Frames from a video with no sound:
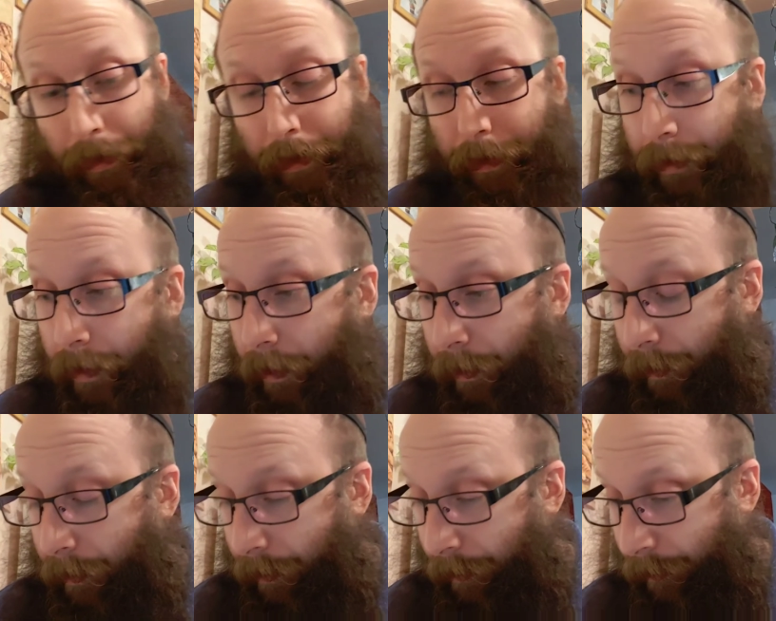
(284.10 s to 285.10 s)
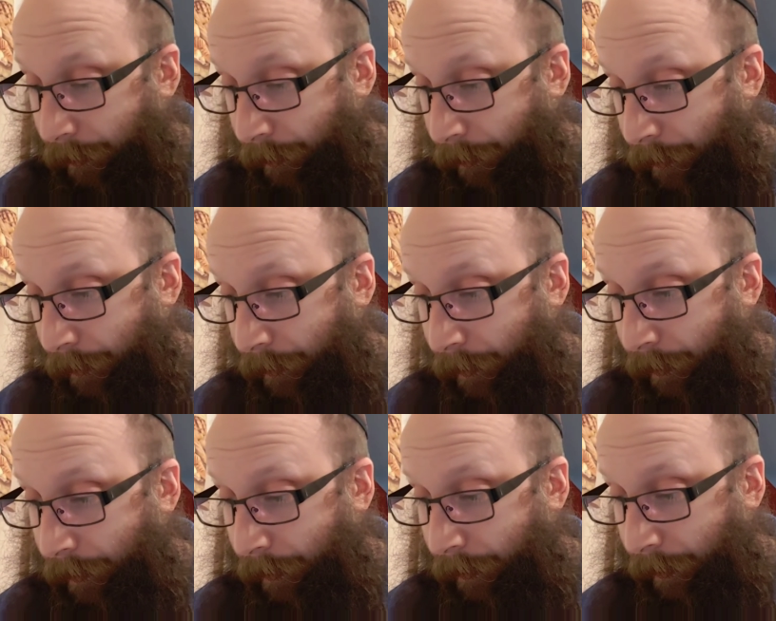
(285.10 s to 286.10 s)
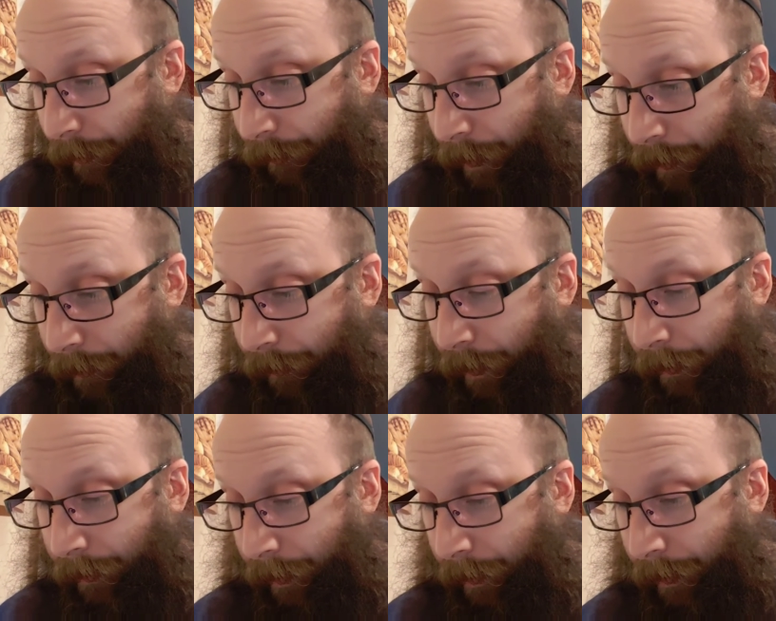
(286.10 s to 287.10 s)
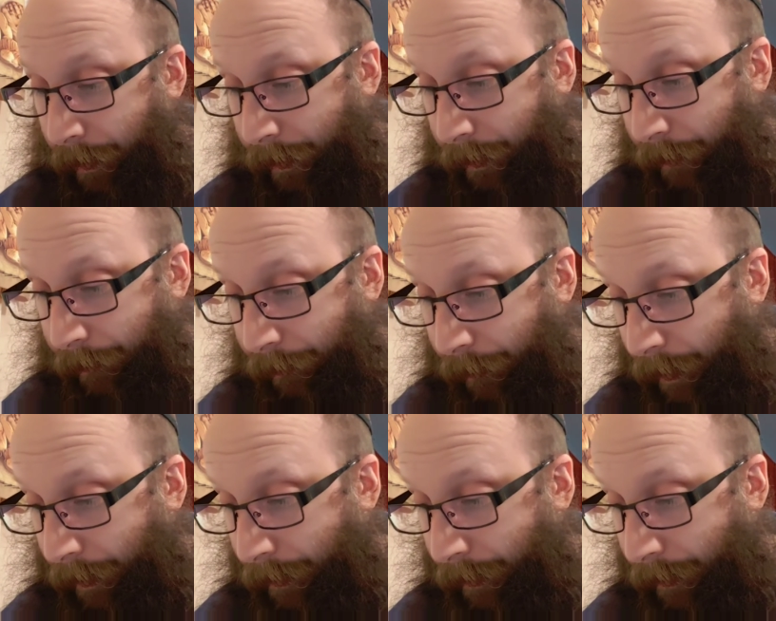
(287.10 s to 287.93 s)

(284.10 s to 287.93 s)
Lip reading: So that Pharaoh then calls him